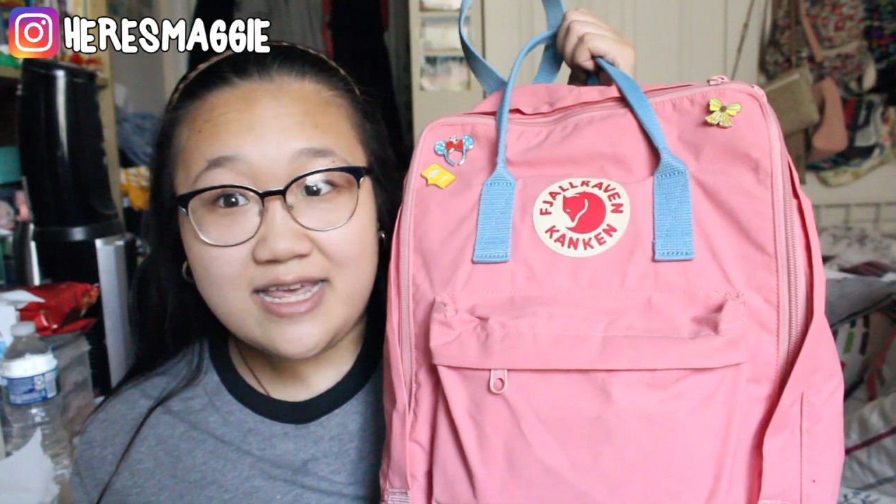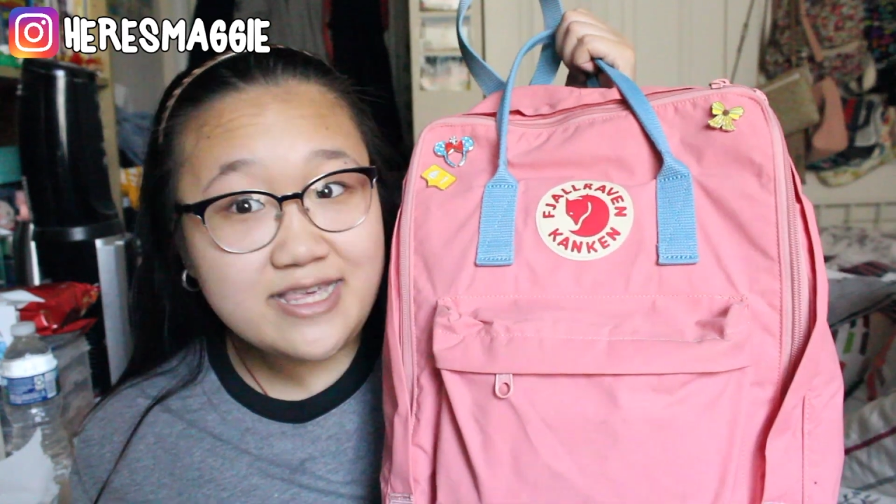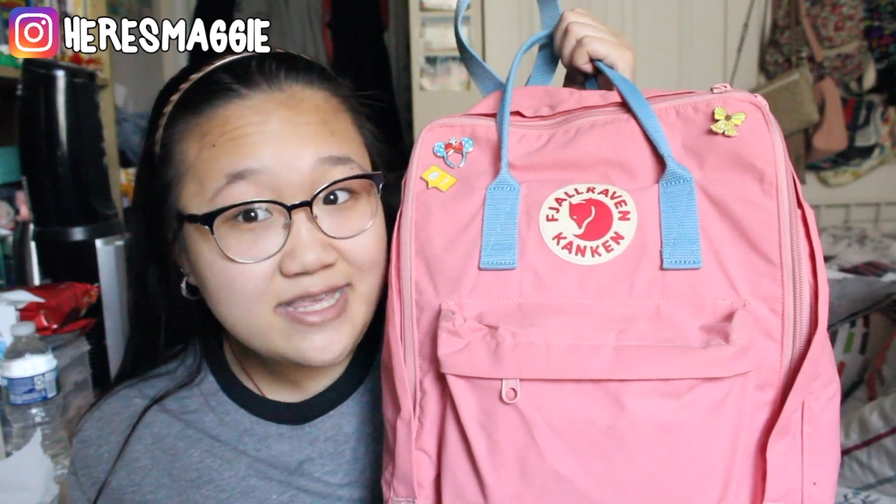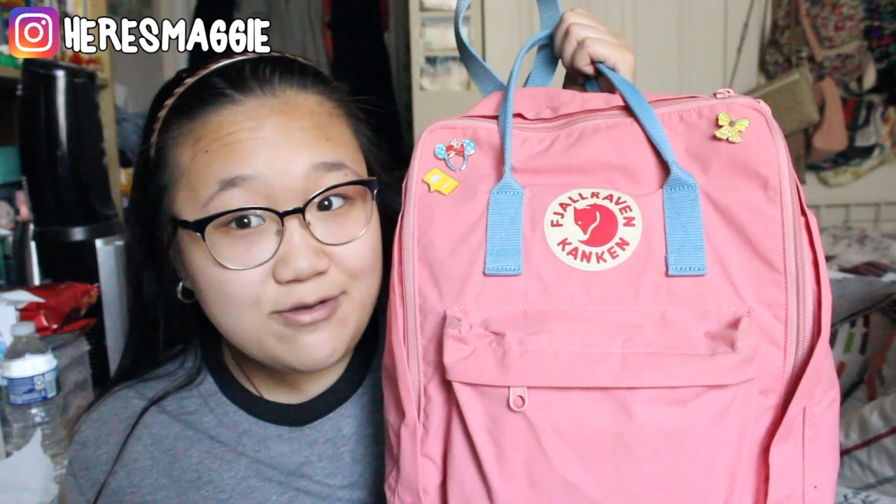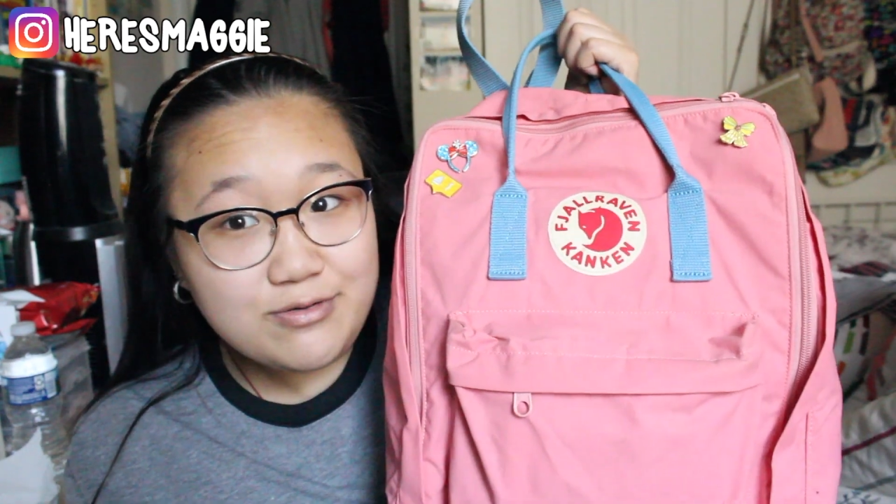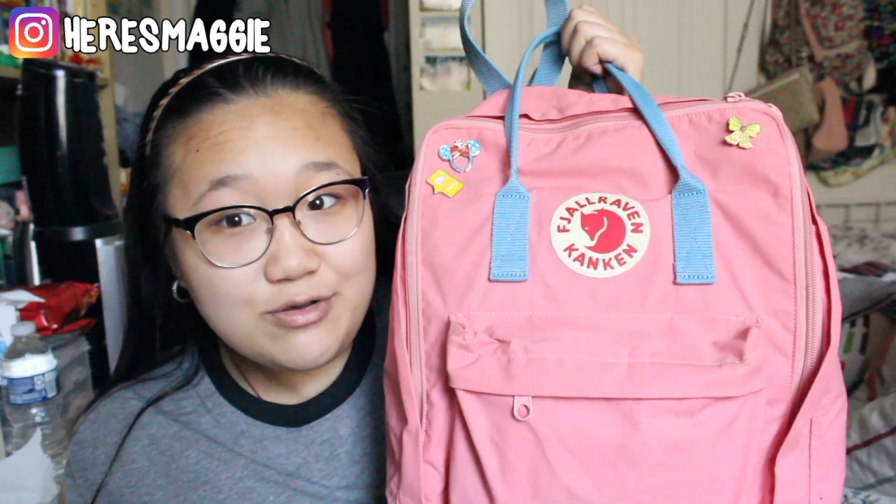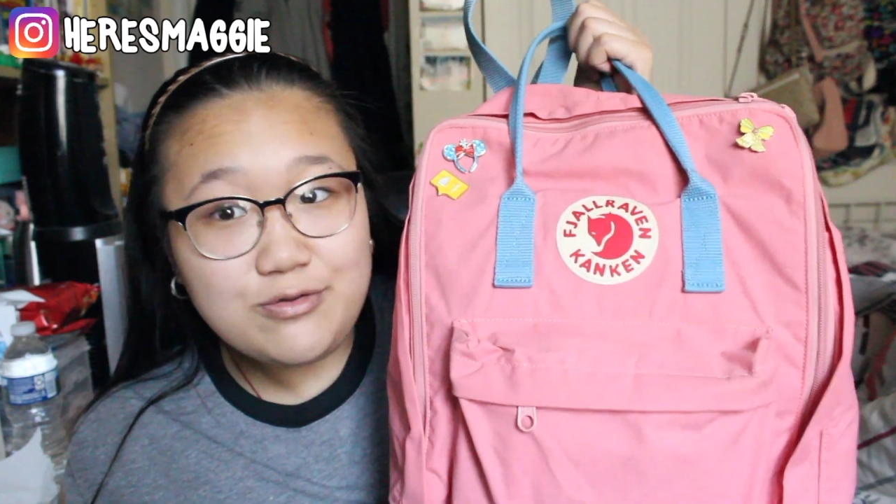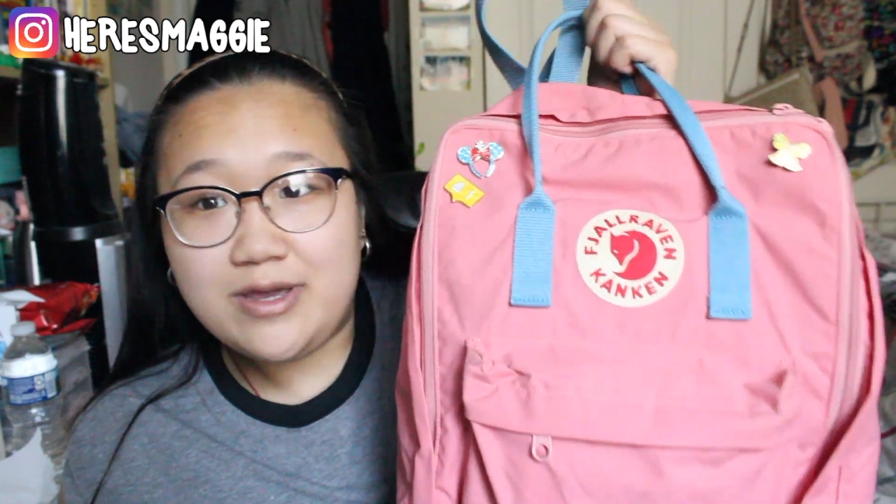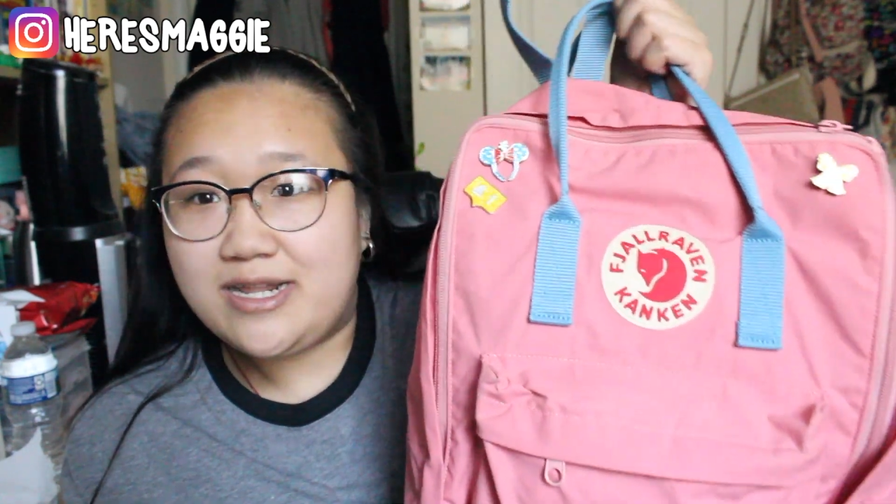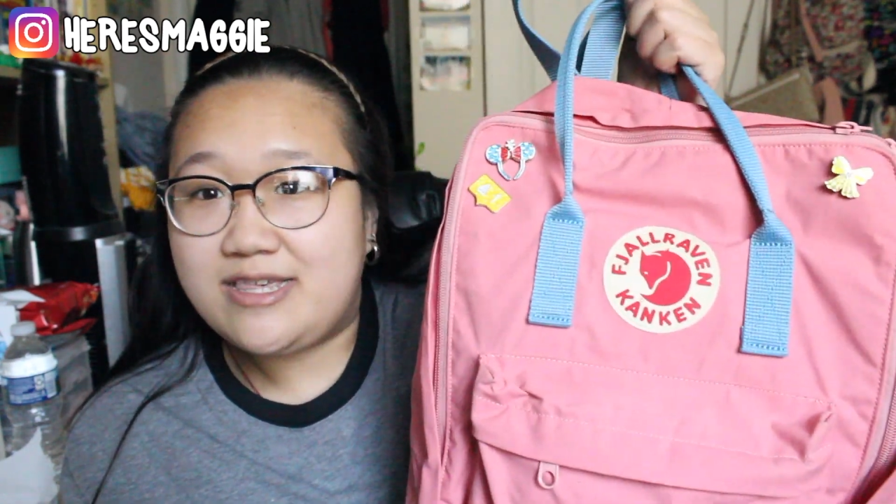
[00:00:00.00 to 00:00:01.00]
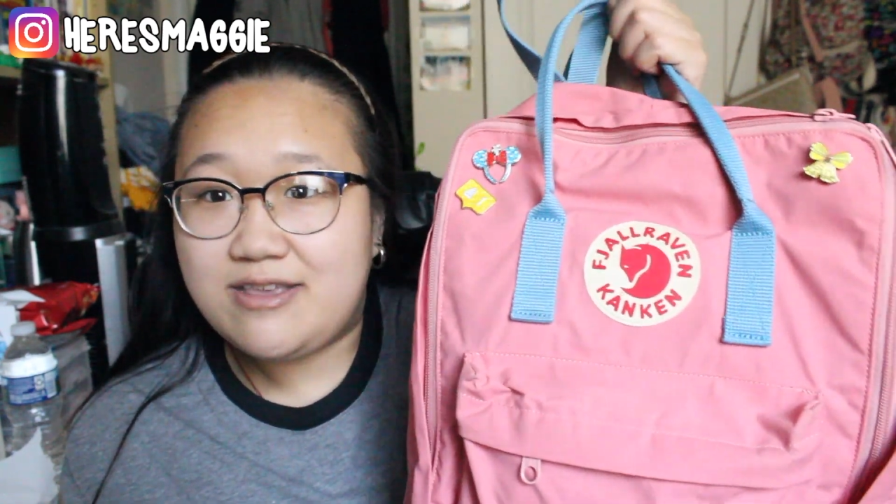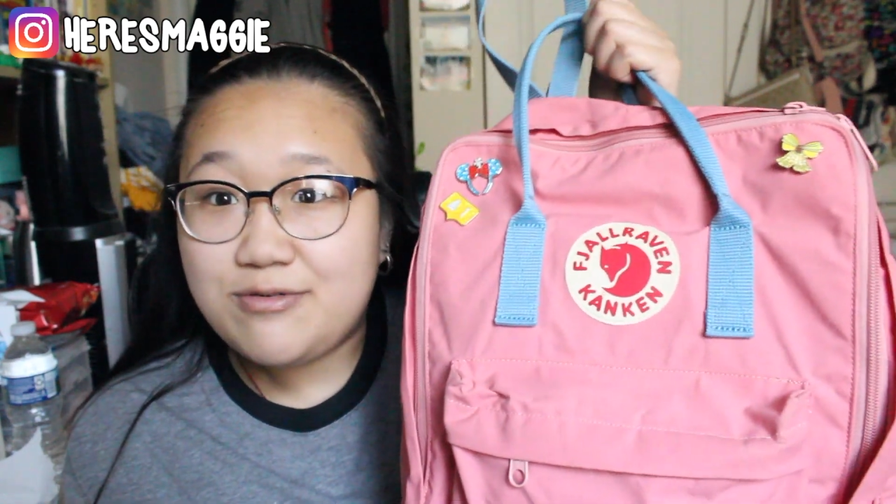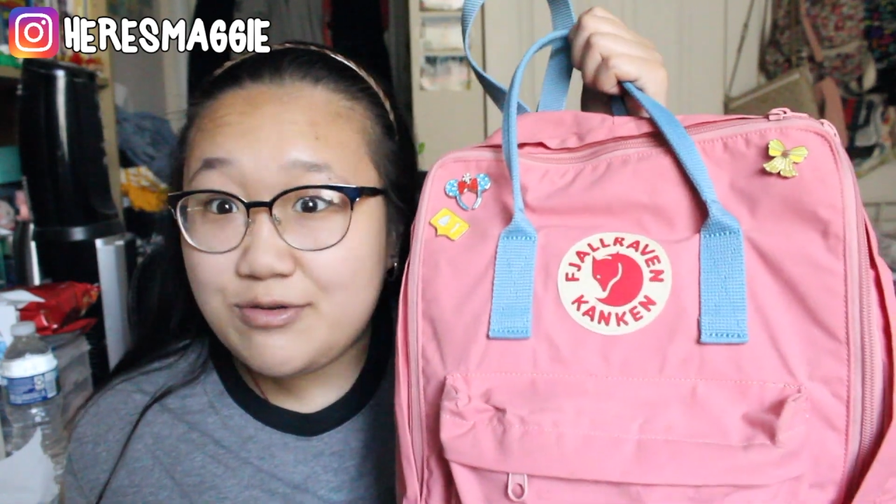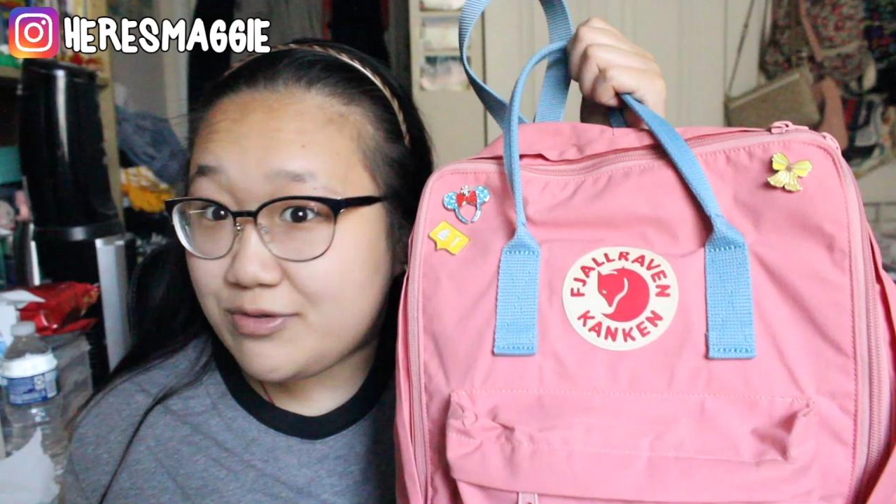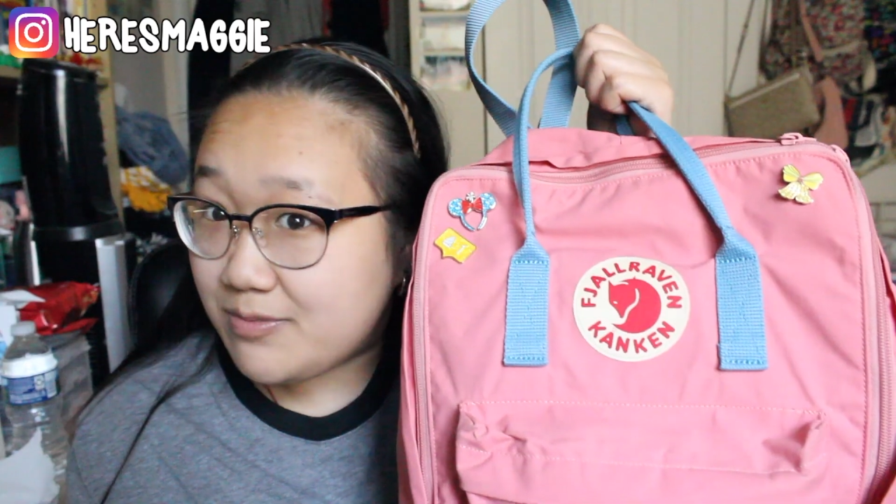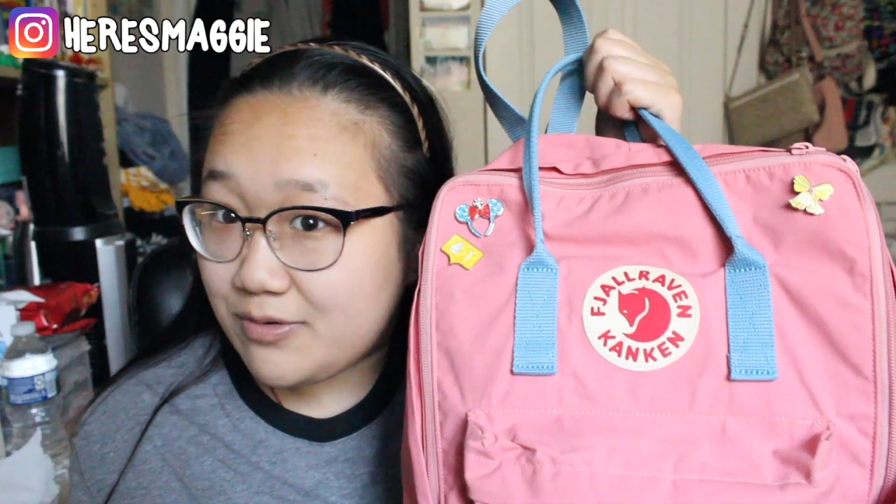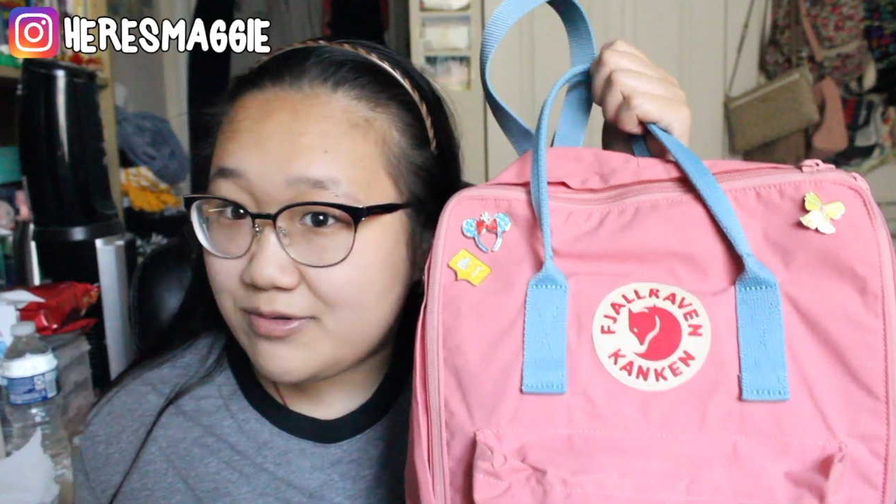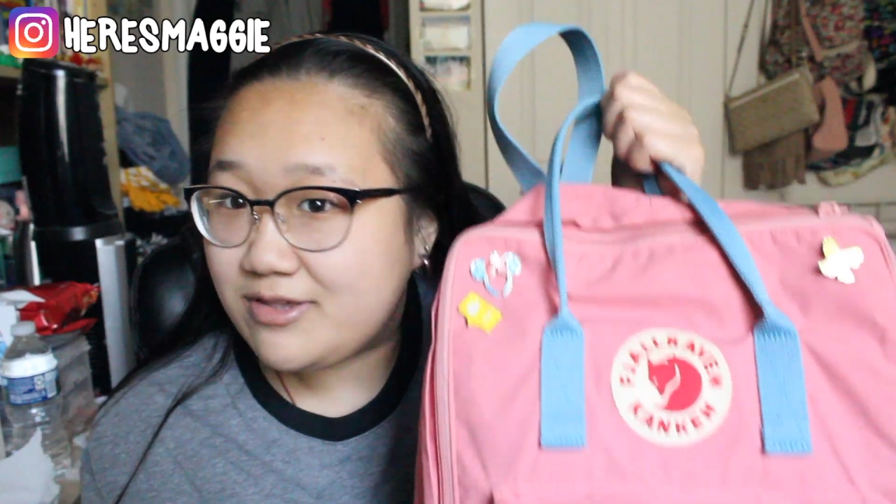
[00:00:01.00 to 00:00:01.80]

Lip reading: it's still new, and it's still usable.